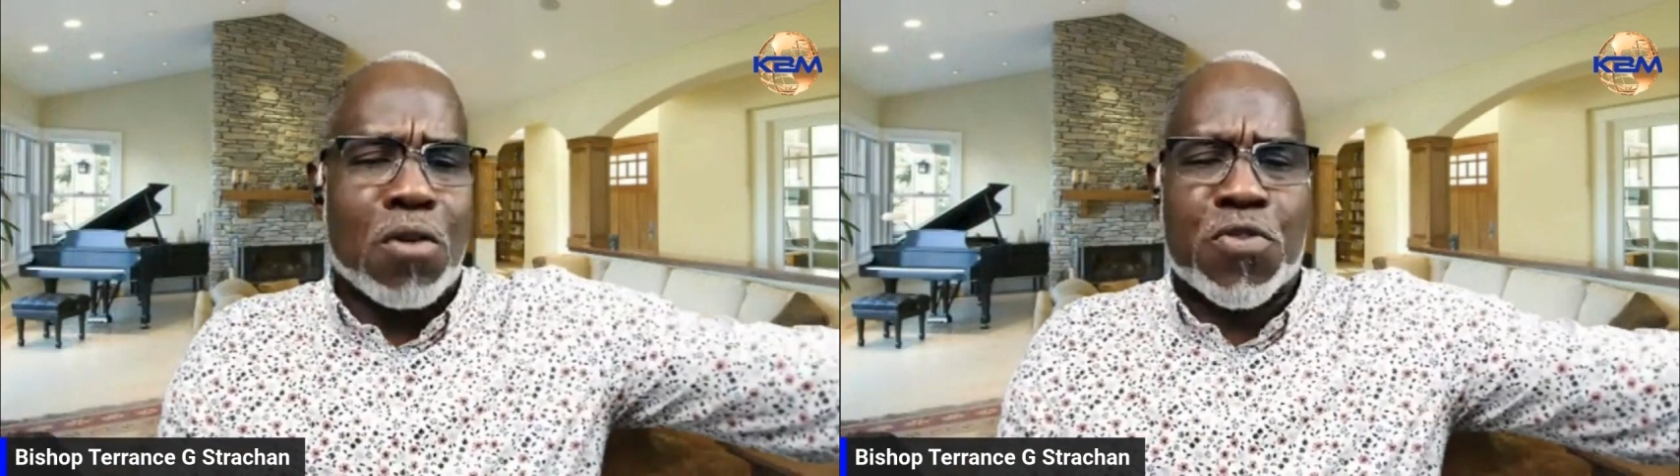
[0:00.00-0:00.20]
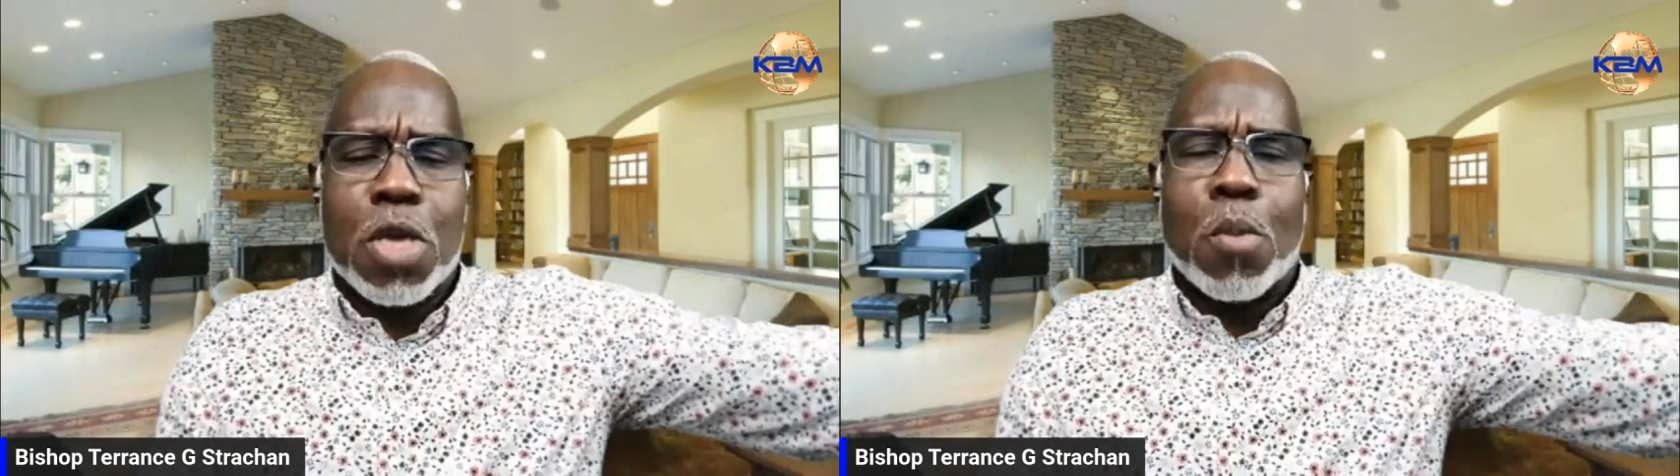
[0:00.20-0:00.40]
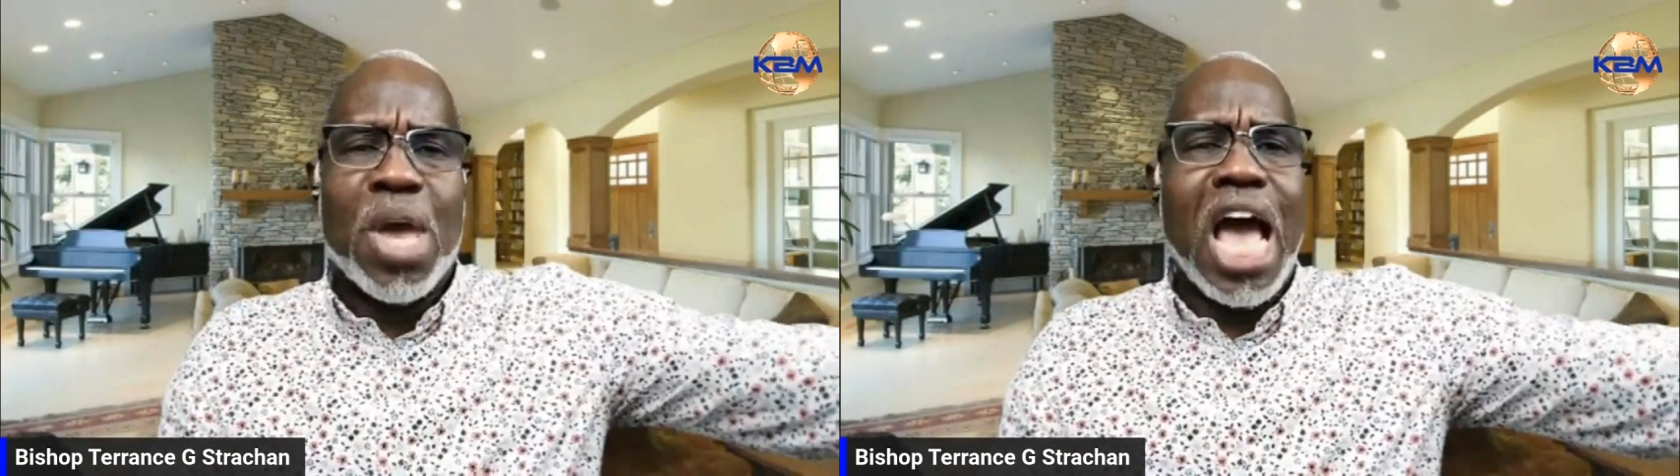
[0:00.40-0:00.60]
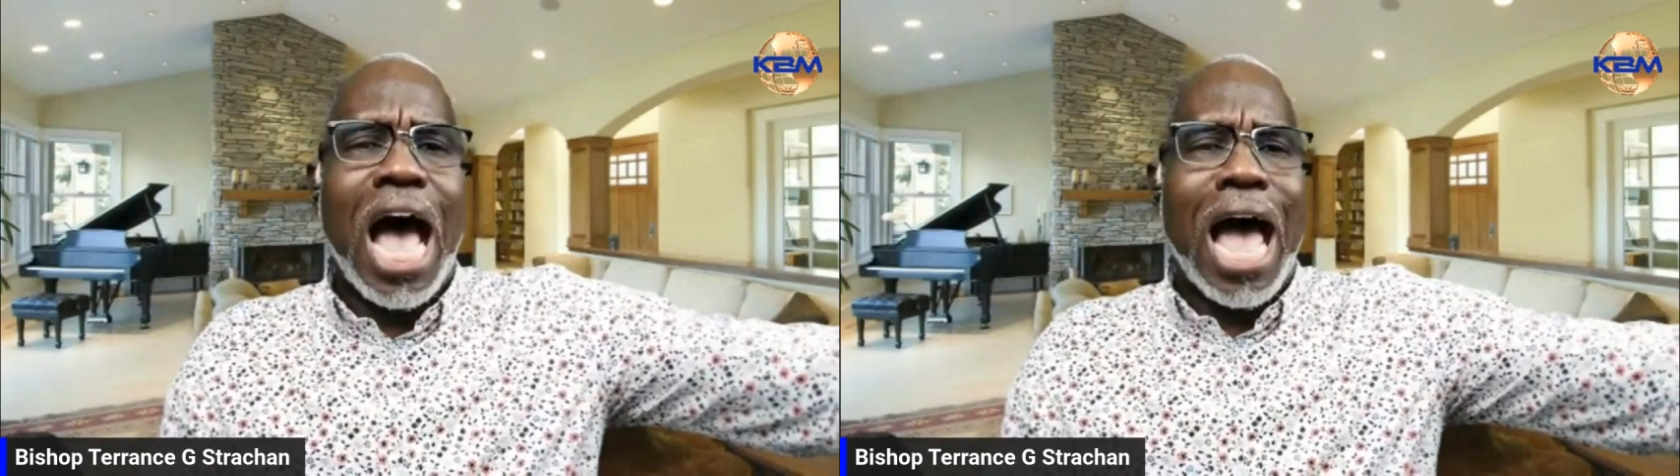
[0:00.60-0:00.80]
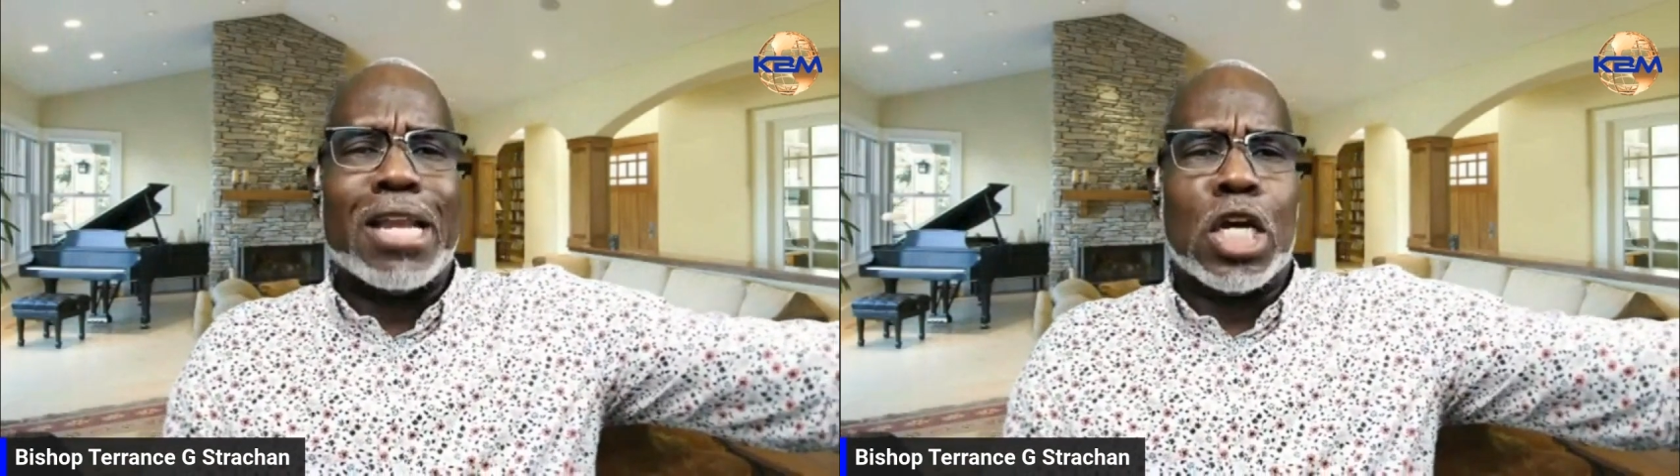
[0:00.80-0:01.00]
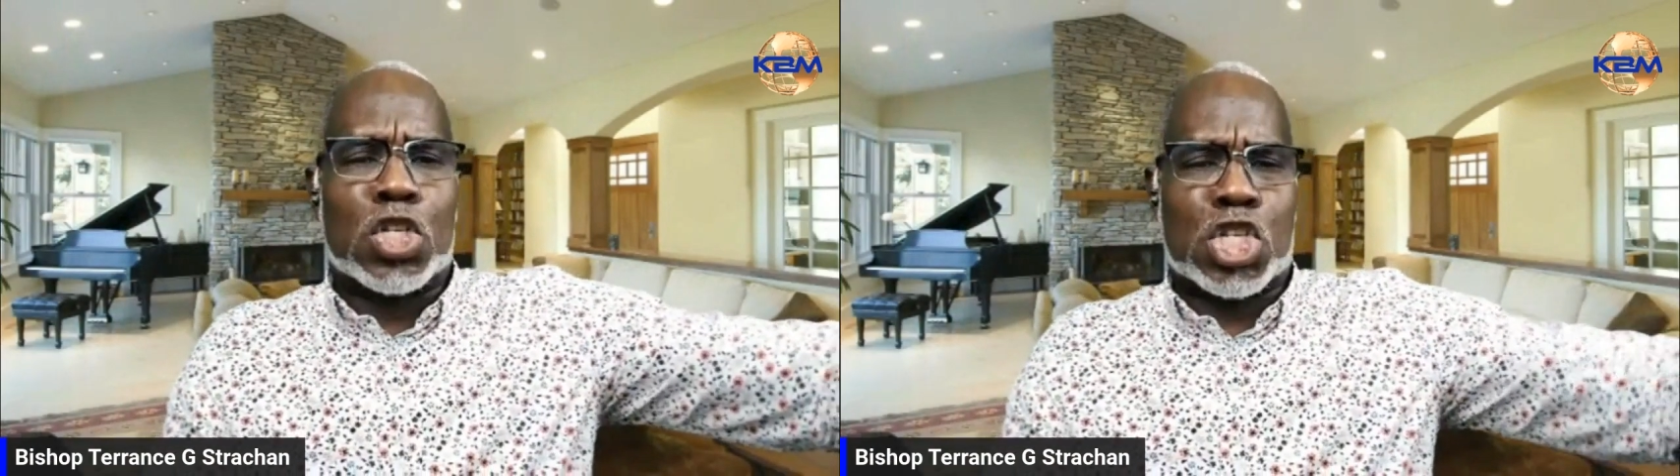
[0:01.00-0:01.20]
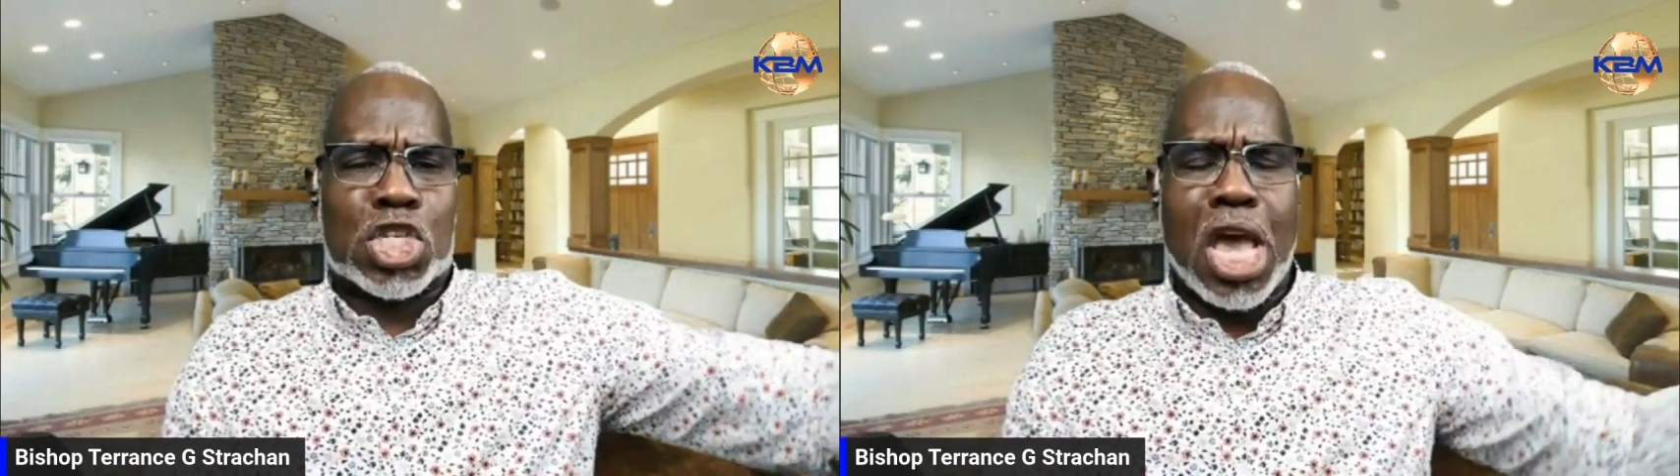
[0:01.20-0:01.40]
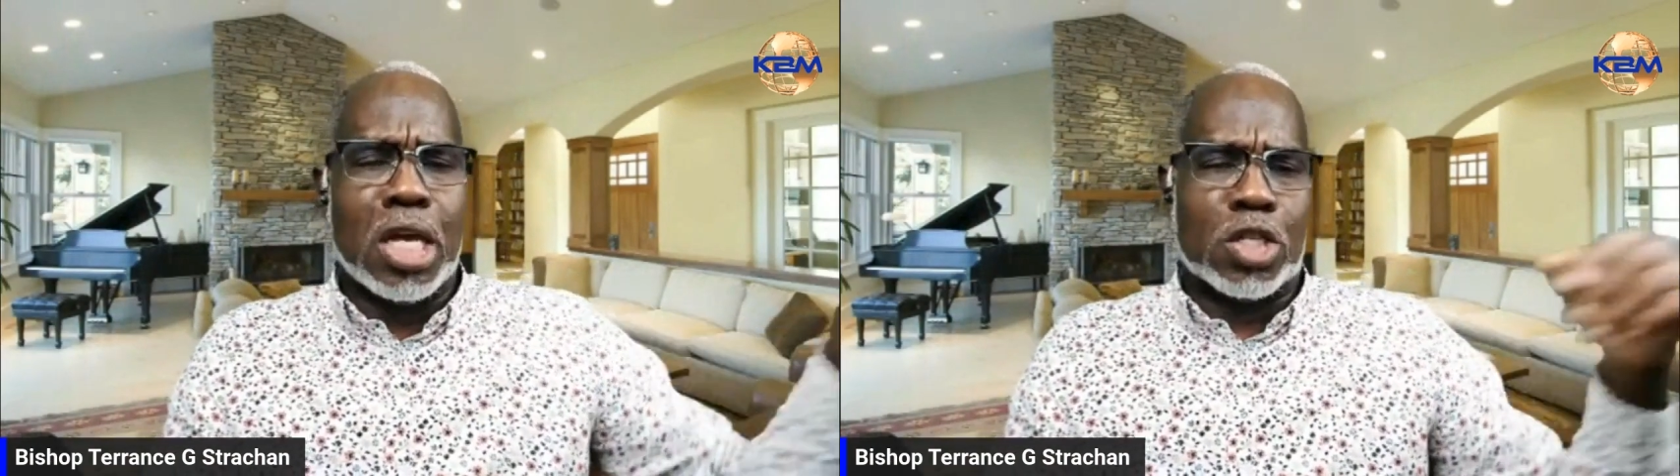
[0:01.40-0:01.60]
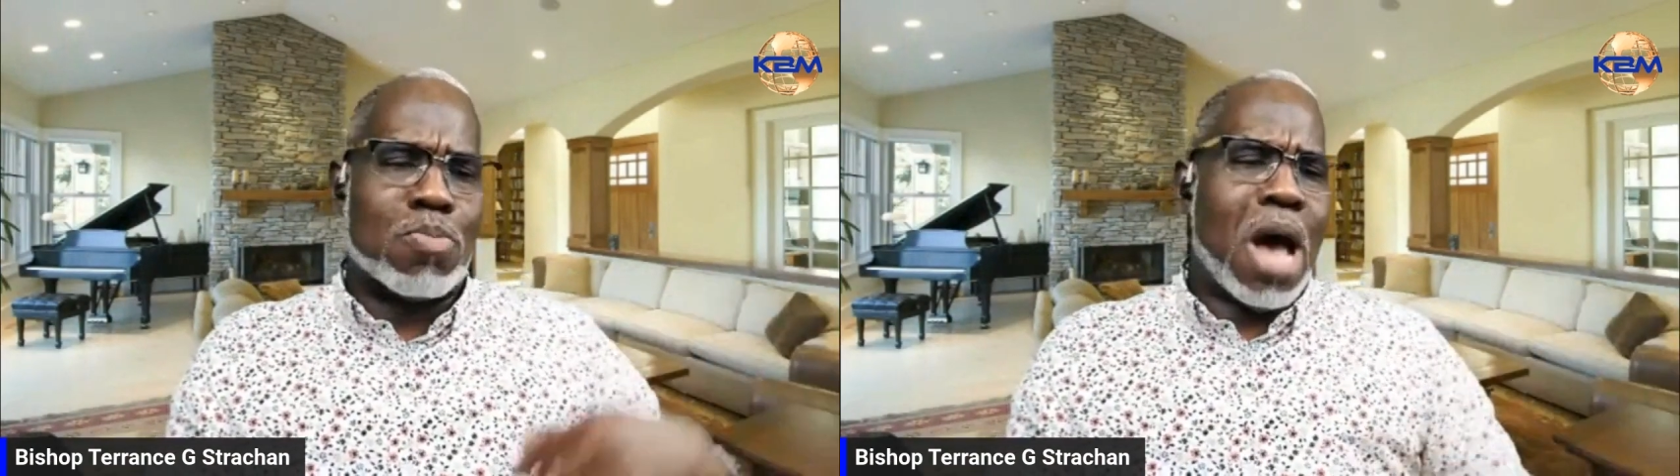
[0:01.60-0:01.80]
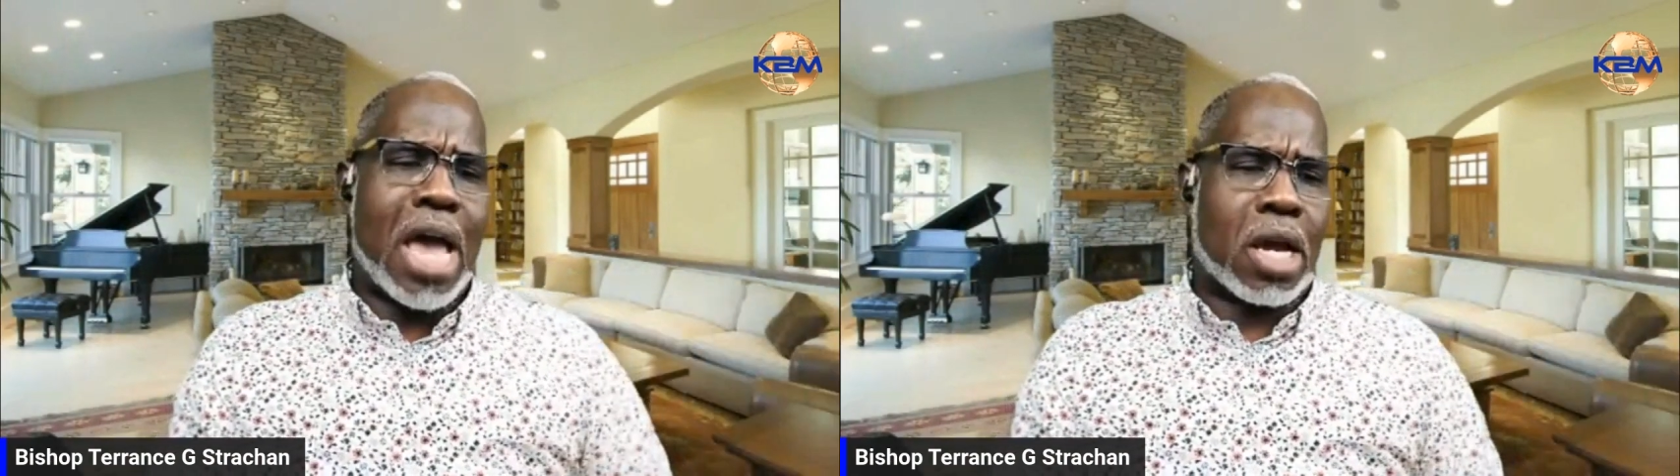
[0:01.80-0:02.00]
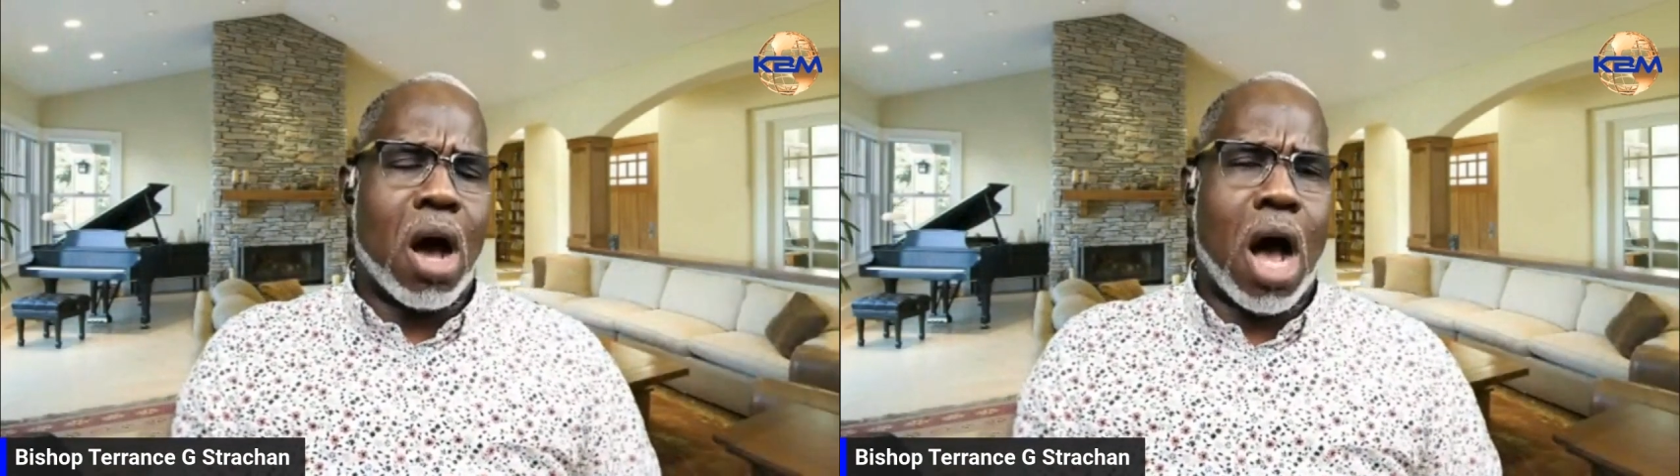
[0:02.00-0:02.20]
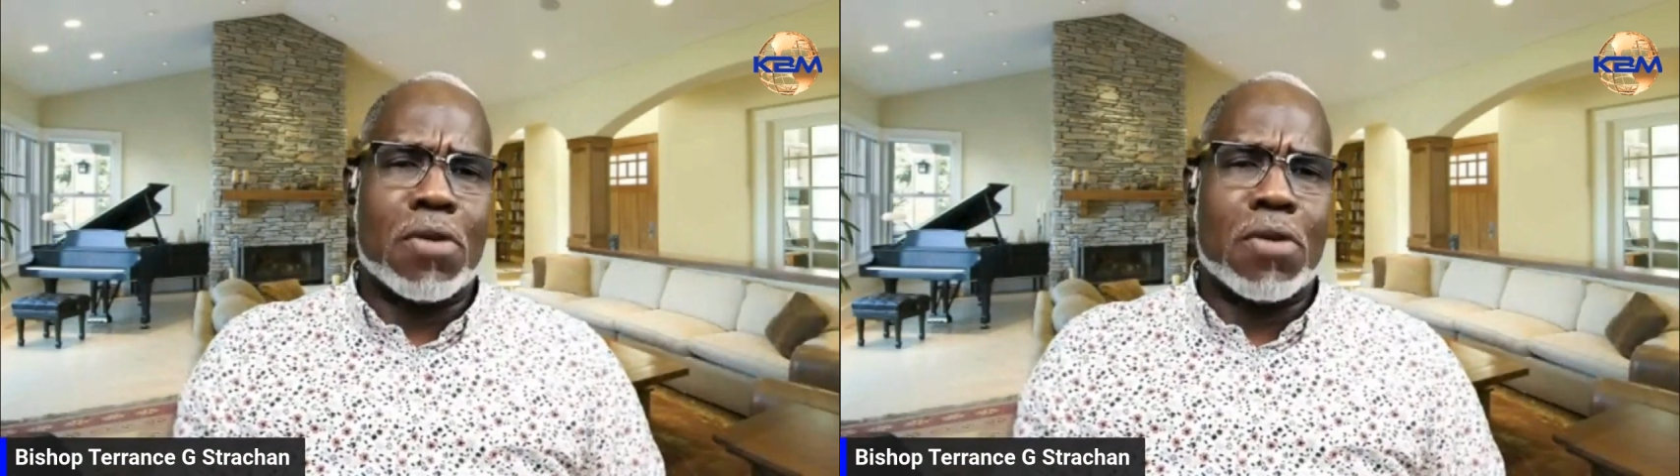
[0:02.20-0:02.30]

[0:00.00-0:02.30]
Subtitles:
behind the scenes, my God.